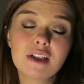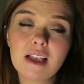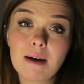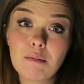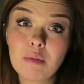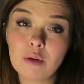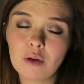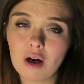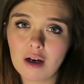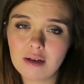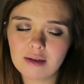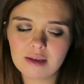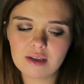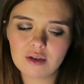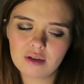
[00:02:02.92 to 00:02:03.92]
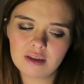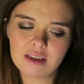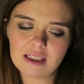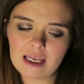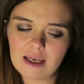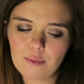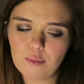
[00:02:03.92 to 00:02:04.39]
example, on
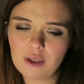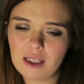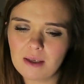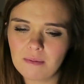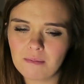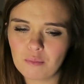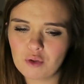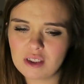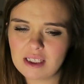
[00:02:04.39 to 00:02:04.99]
Sunday, William